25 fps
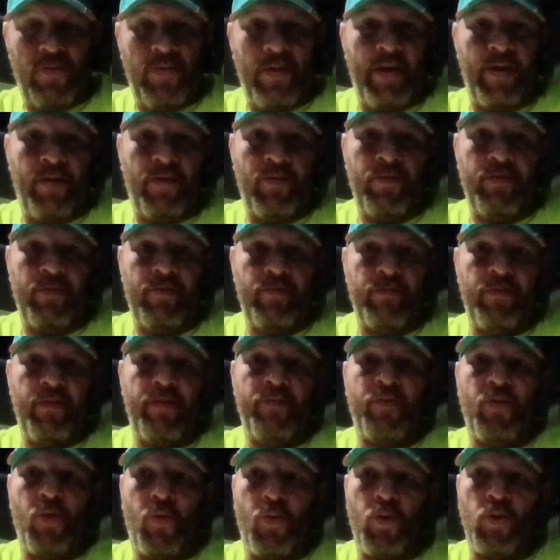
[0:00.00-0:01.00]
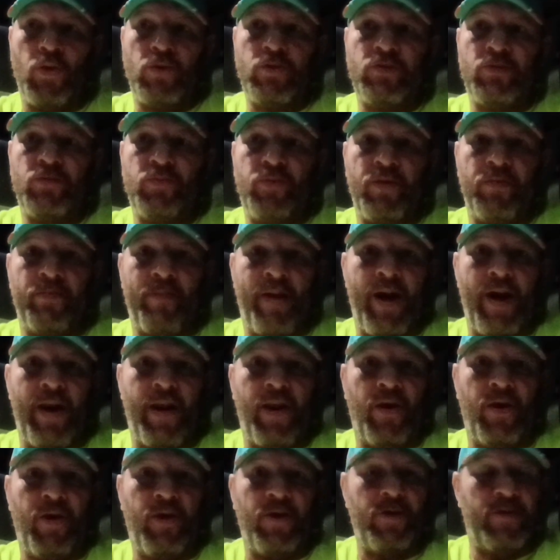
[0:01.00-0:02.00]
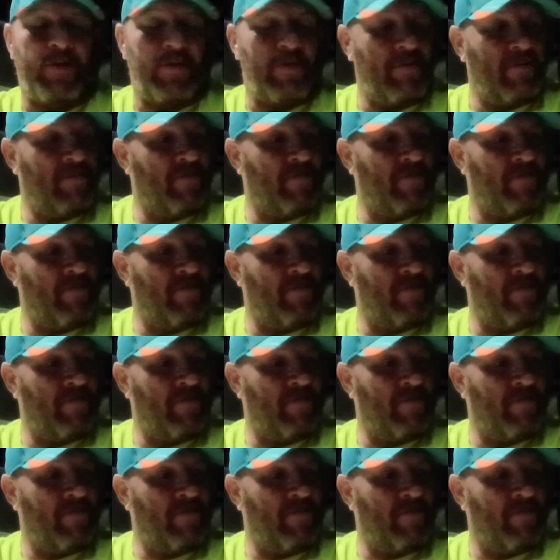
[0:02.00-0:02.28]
Well, of course, with my luck,